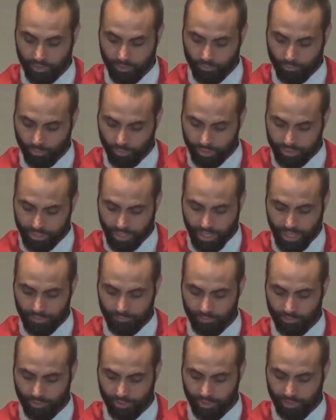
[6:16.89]
More
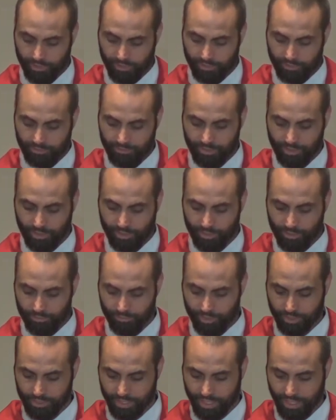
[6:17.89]
time, Lord. We need a little
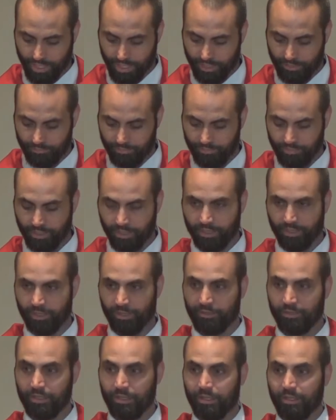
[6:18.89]
more time, you know.